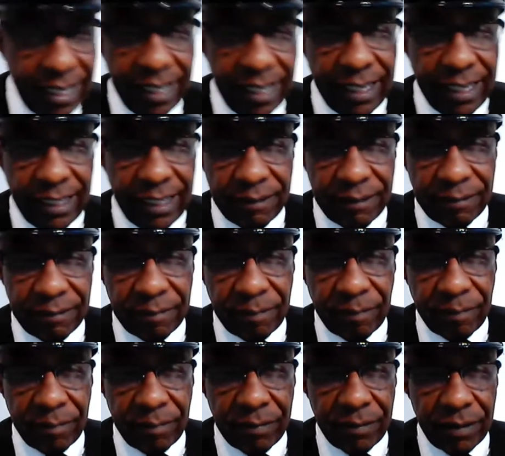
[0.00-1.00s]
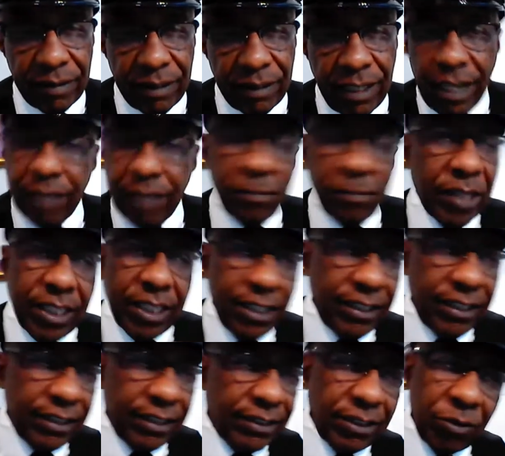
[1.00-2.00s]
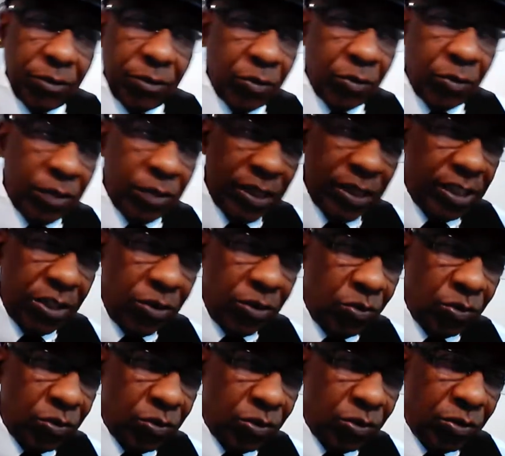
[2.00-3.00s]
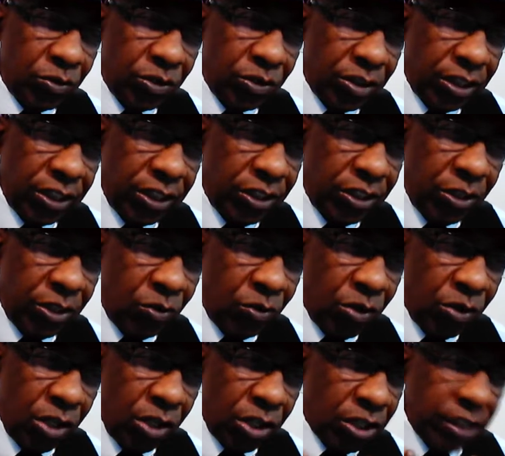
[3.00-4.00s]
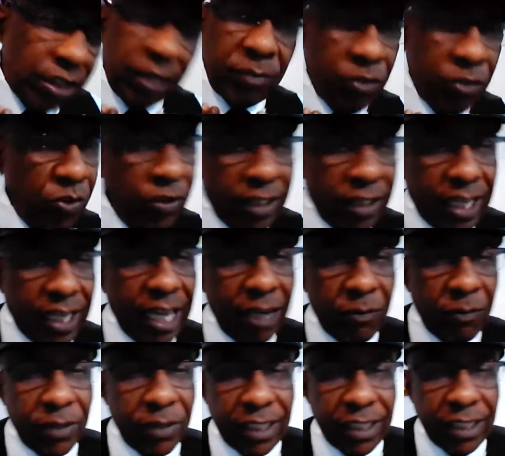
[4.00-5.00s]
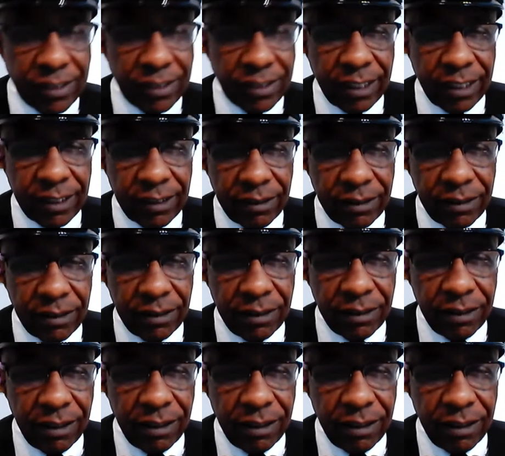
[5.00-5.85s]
again, because we don't, communicate with each other.